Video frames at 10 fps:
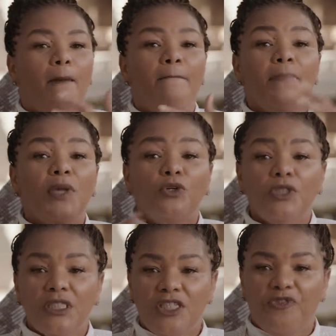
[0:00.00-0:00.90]
a
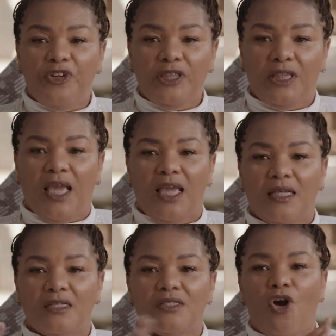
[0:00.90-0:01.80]
million different
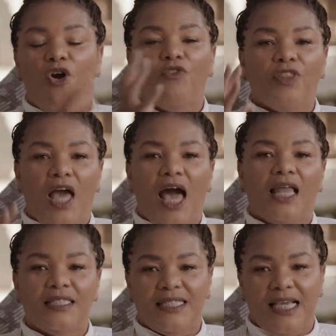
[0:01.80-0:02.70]
things over the
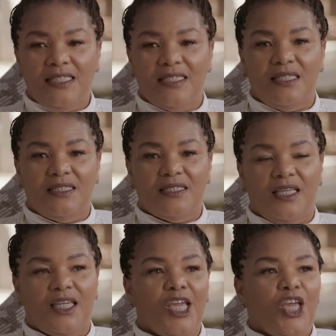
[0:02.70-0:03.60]
holiday season.